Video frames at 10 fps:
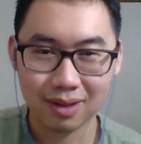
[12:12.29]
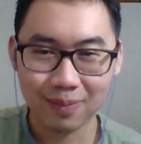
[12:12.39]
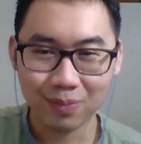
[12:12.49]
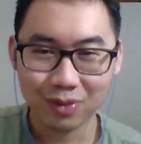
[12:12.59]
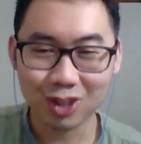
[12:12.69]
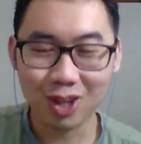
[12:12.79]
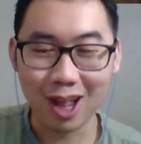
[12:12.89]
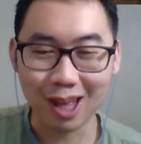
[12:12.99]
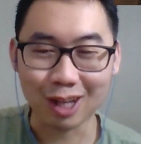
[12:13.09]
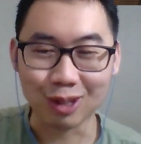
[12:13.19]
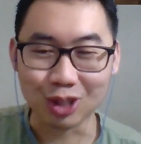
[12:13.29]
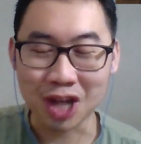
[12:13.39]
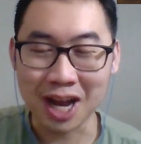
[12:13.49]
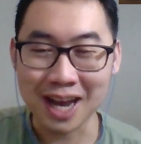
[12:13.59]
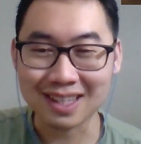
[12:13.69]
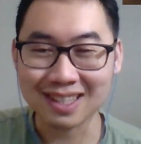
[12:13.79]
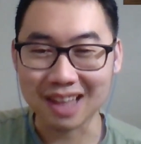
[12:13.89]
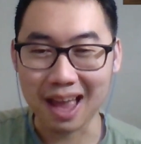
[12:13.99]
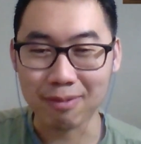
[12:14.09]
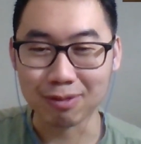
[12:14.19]
He's got like a giant
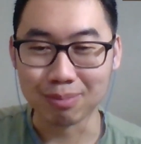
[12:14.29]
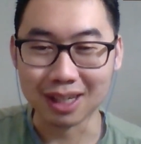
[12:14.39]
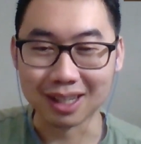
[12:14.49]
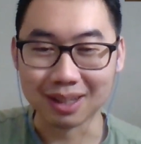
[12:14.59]
slab of meat.